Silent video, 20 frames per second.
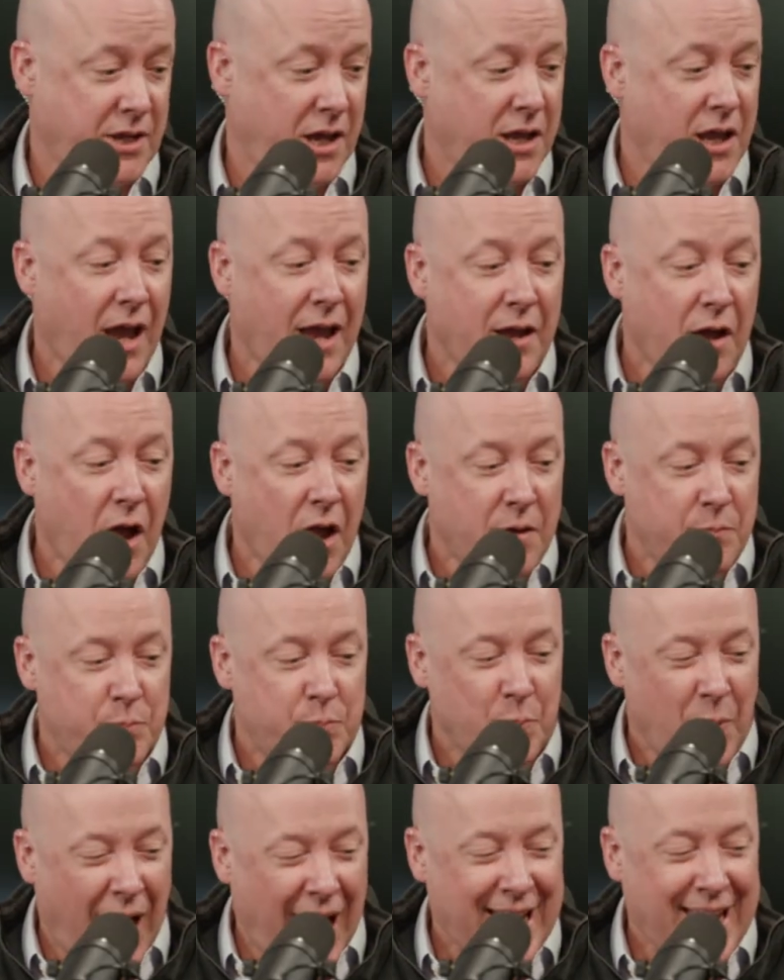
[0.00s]
I, I
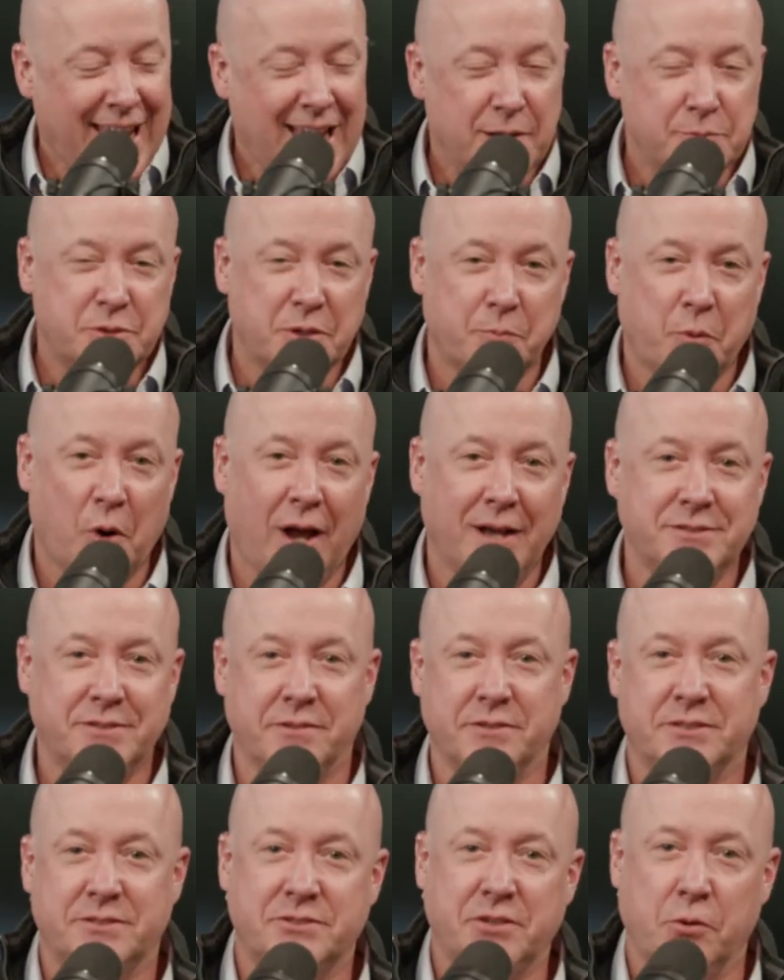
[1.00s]
I am surprised
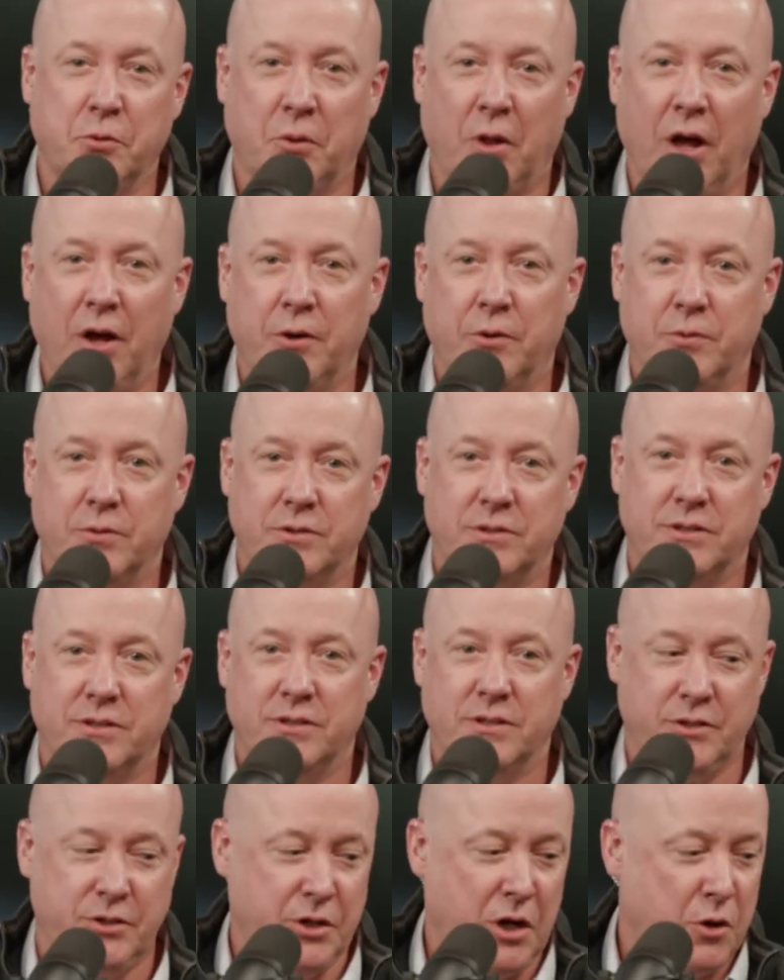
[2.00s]
it is so low
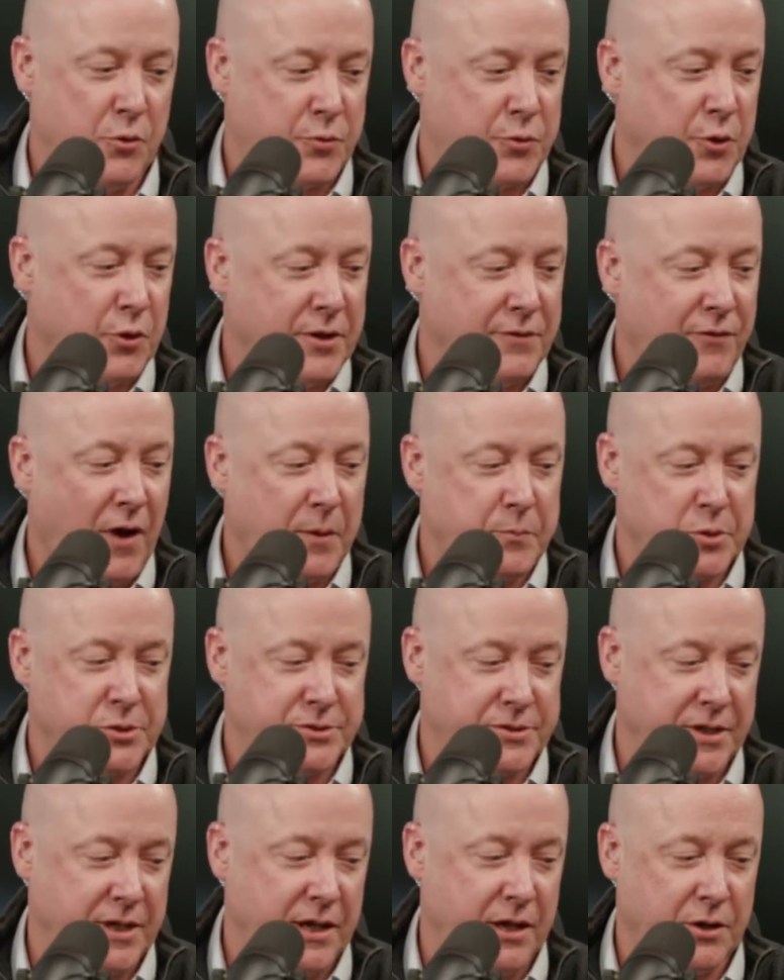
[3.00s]
you know,
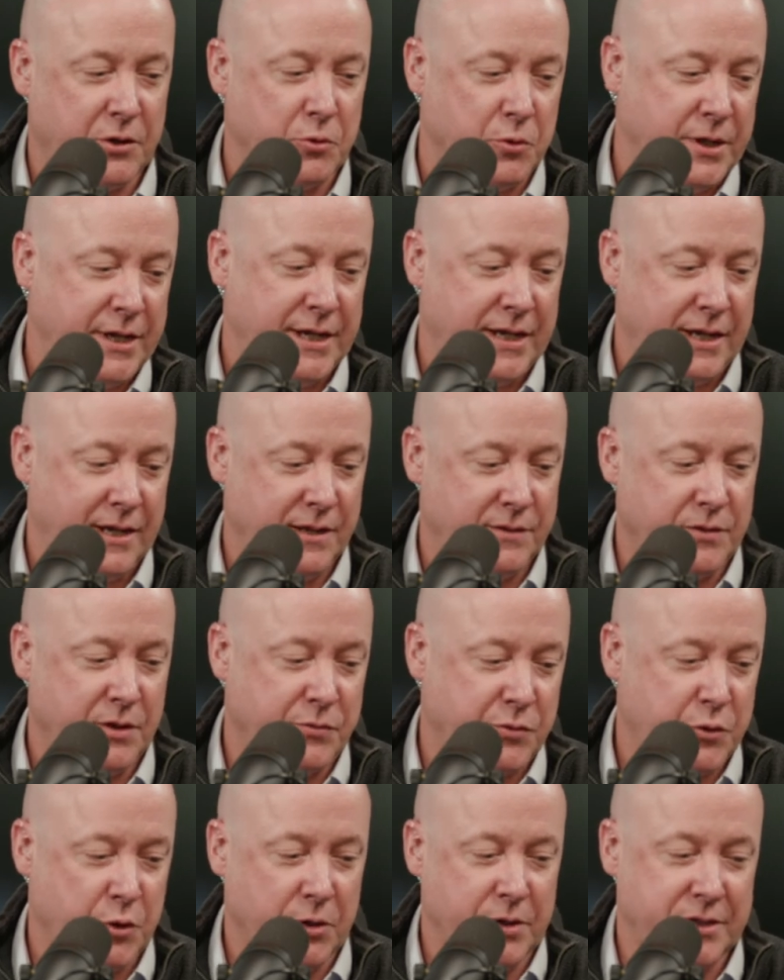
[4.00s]
35% agree, and
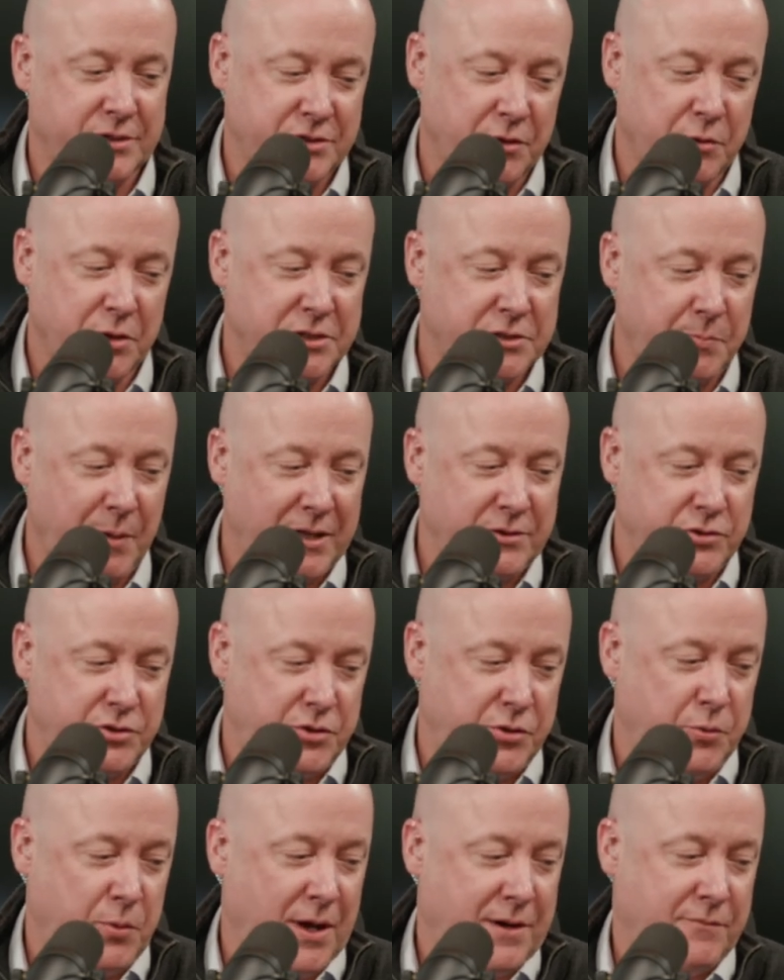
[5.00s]
then 30. So there's about
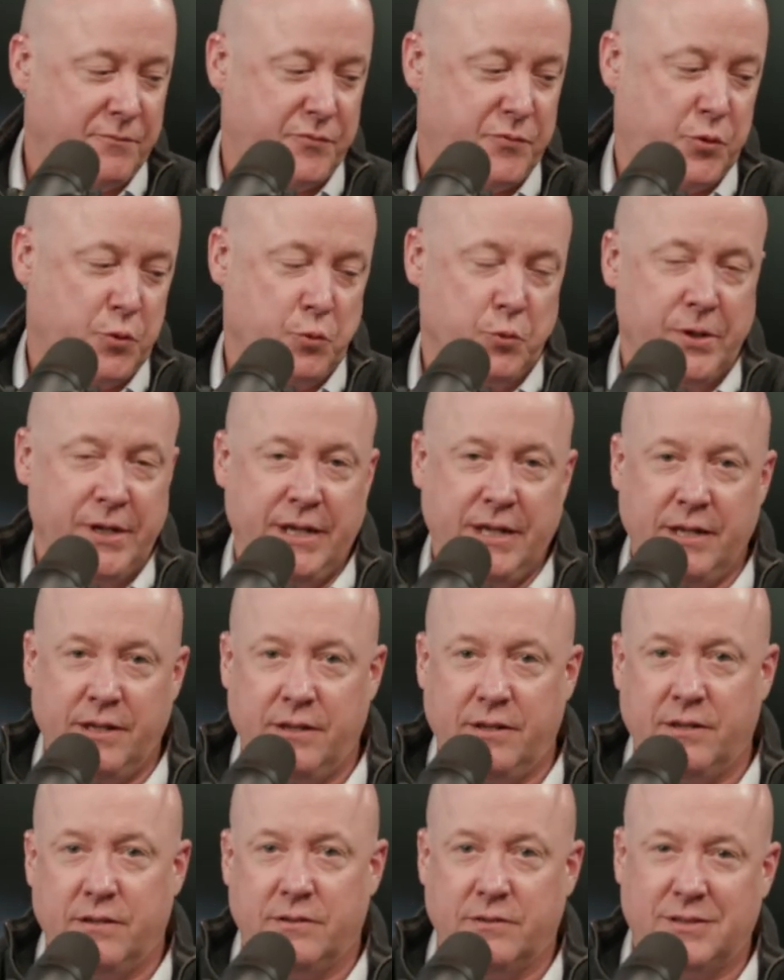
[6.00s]
two out of three
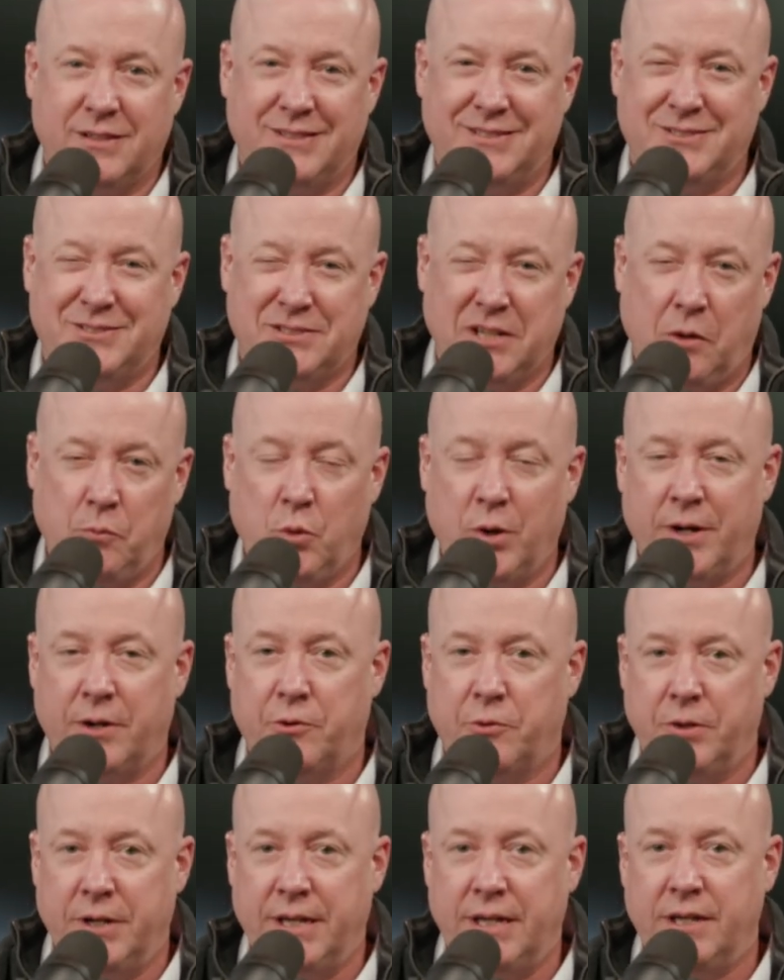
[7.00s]
uh. somewhat
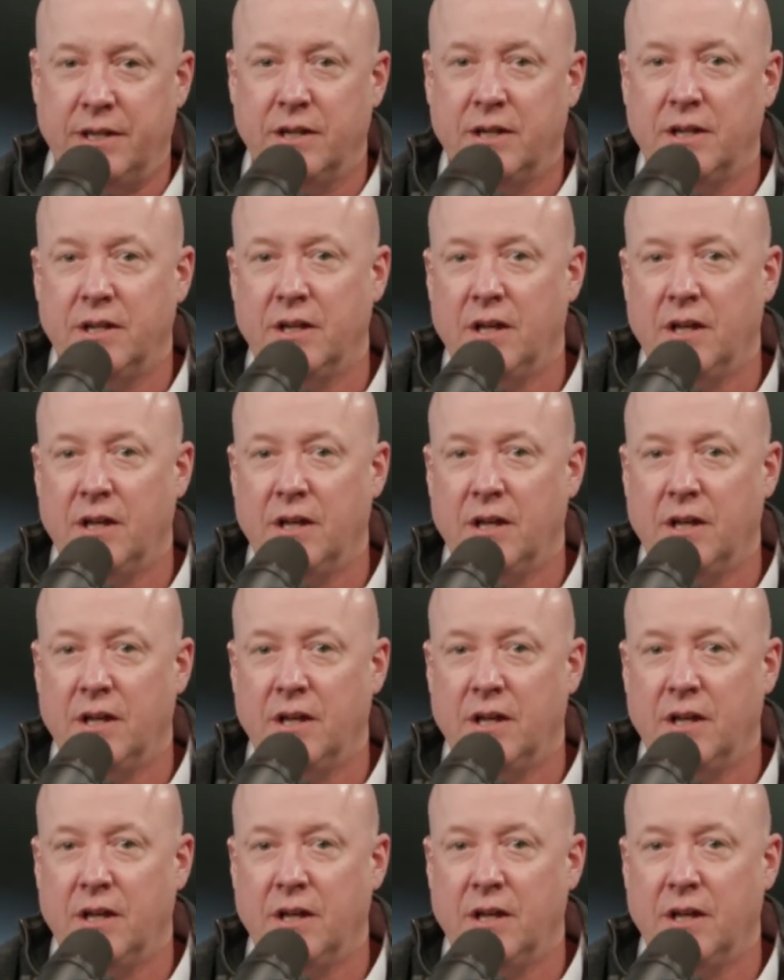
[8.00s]
agree.